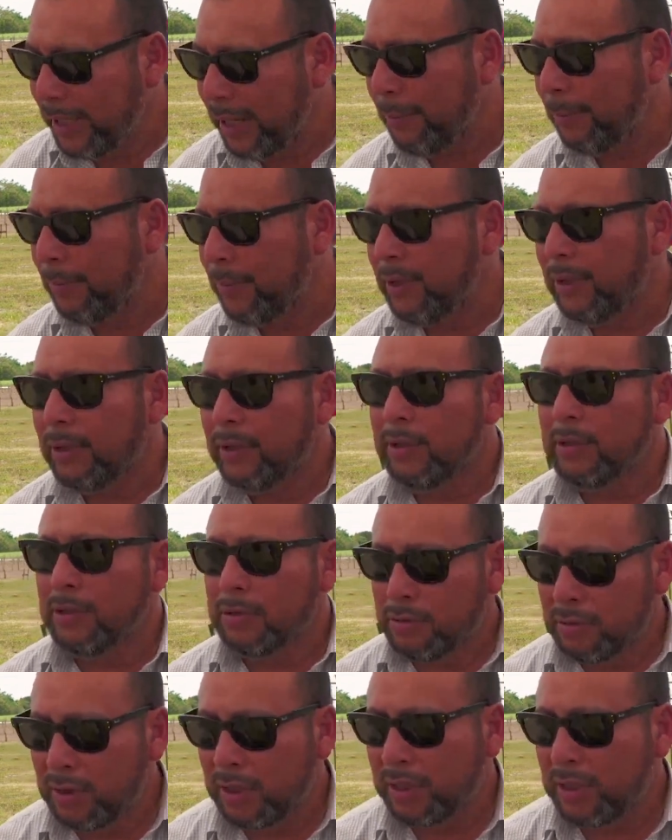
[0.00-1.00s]
with them,
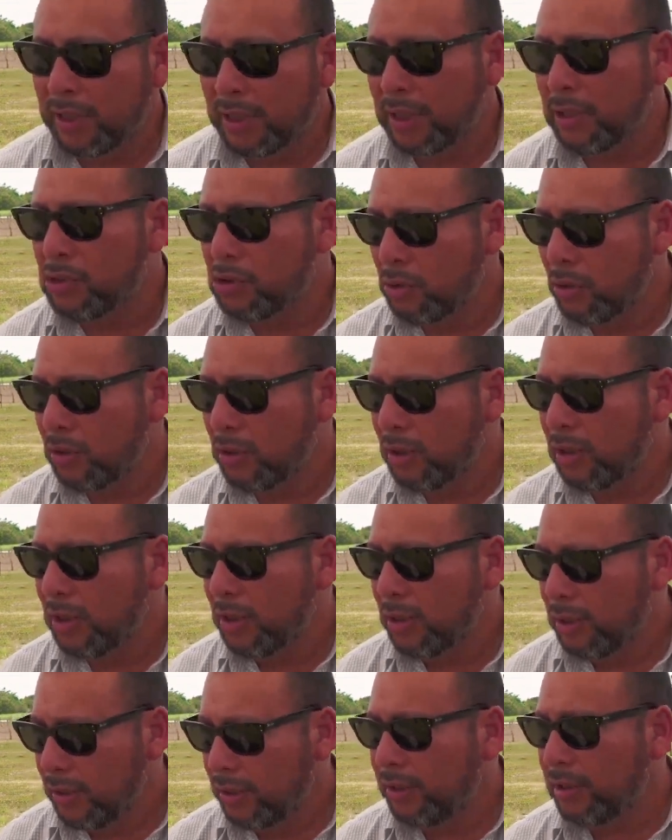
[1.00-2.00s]
so that they can join
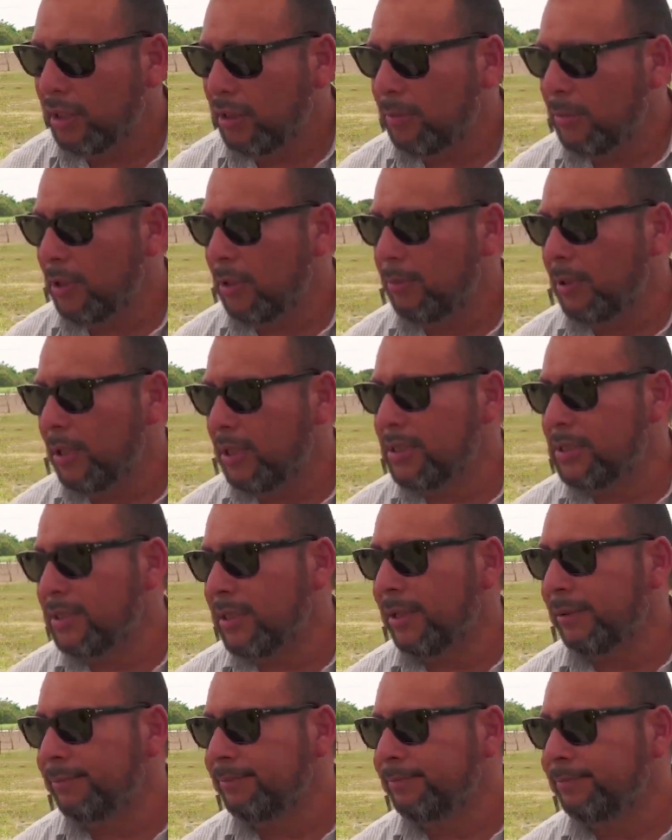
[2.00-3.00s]
the team in
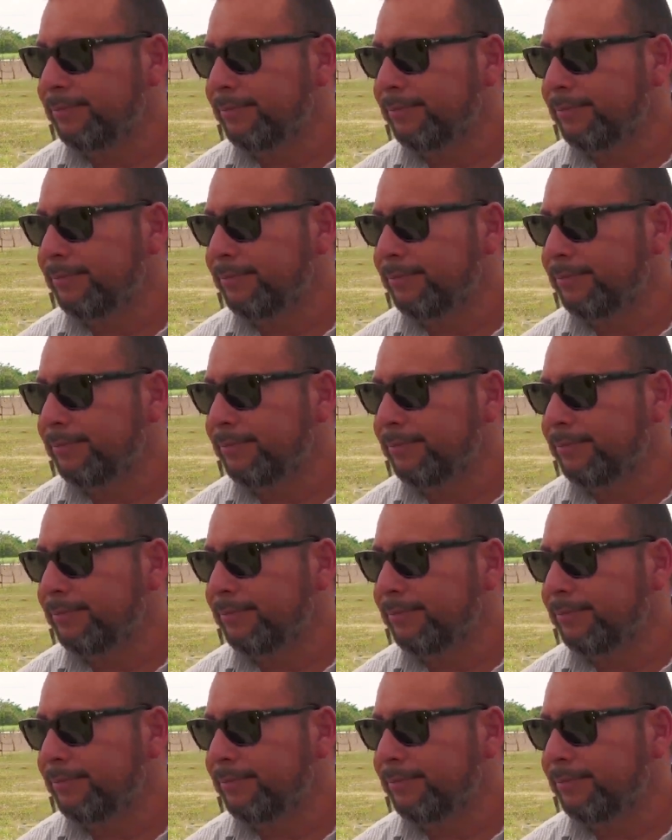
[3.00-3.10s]
Belize. Yeah.